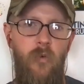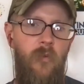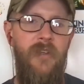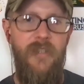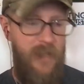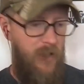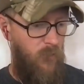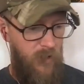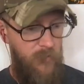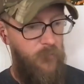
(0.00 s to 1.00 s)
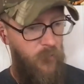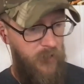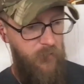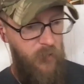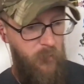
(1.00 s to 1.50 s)
We just had a wonderful
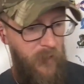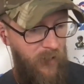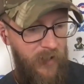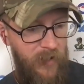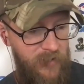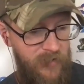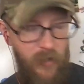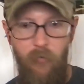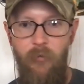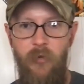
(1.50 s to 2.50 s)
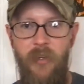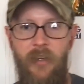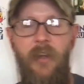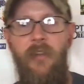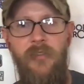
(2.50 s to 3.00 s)
interview about kind of cell phone
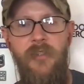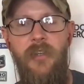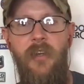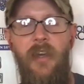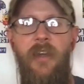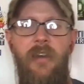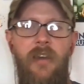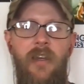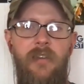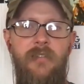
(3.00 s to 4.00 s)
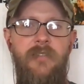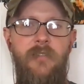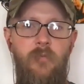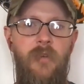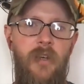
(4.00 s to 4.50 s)
technology and
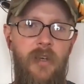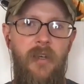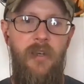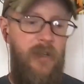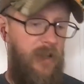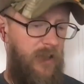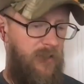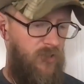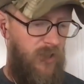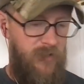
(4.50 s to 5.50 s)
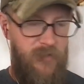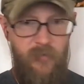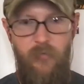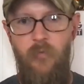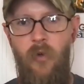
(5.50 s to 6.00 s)
some echelons
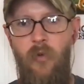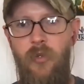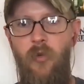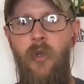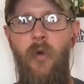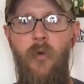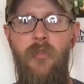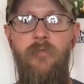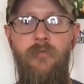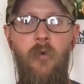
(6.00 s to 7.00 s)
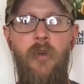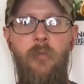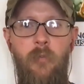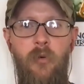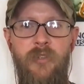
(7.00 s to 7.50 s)
of, doing away with the phone
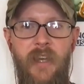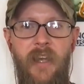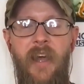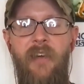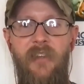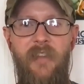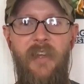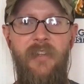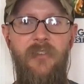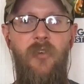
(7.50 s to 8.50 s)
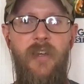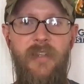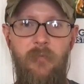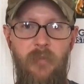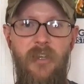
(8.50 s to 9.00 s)
number per se and having that digital
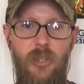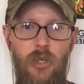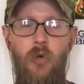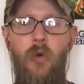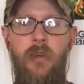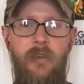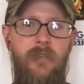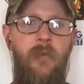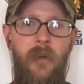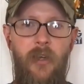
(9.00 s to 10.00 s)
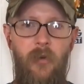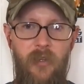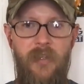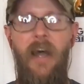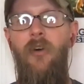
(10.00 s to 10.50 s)
ID be you. And so when I go
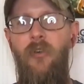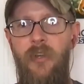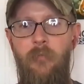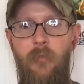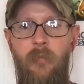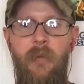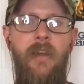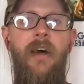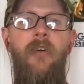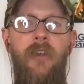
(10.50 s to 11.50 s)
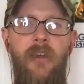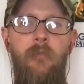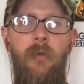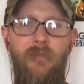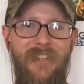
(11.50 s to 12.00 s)
to dial a number, I'm not dialing a
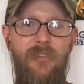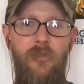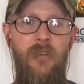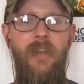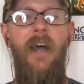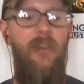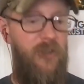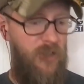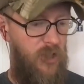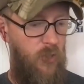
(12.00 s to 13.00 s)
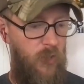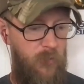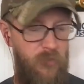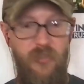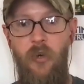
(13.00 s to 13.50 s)
number, I'm literally dialing you
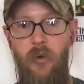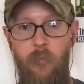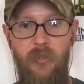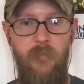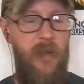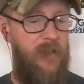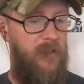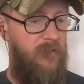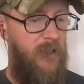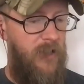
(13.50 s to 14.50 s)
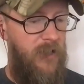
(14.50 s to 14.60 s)
in a persona perspective.